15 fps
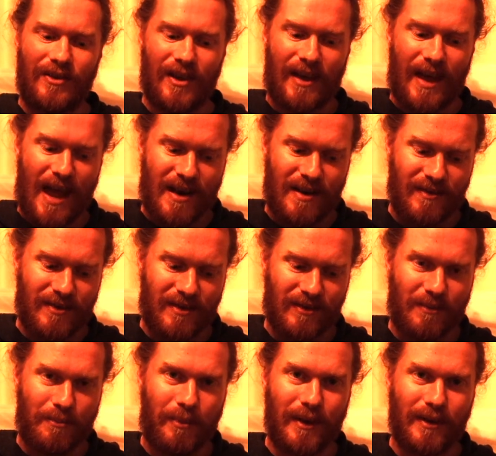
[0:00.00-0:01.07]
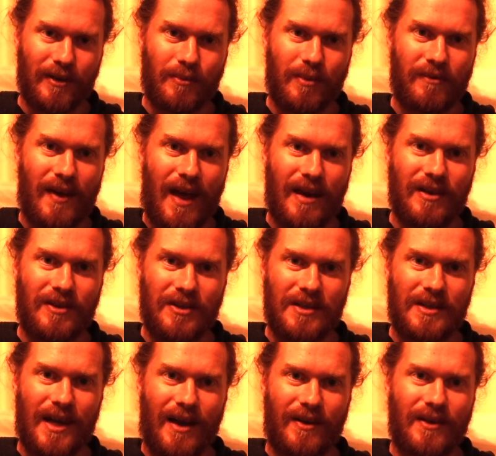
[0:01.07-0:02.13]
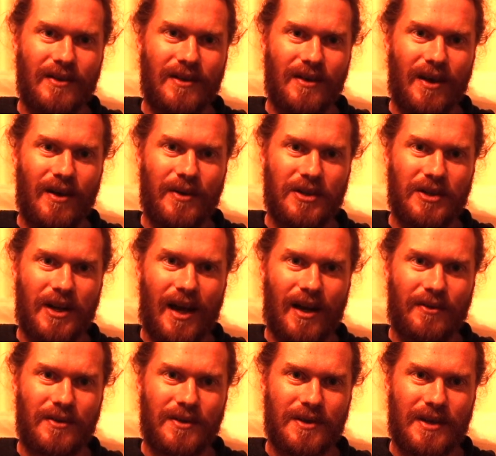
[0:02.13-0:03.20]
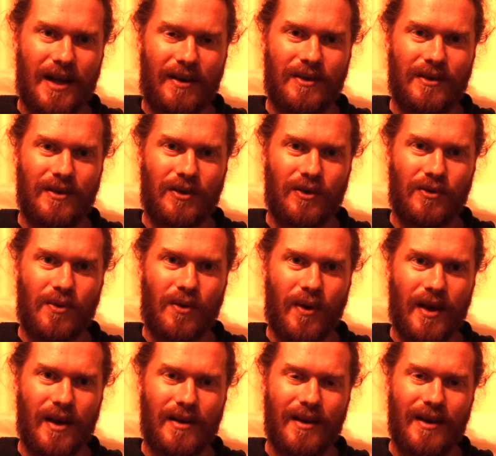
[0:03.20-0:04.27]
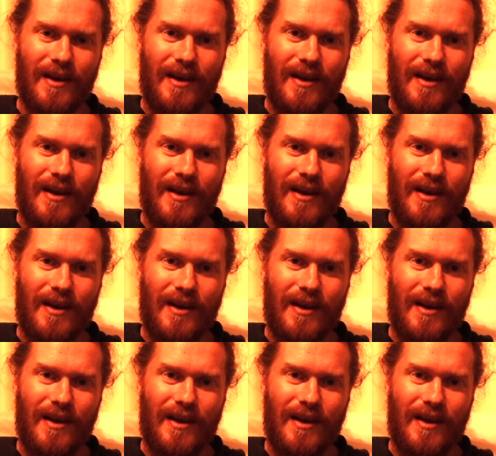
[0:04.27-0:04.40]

again, there's a build-up of energy down in the lower chakras, down in the groin.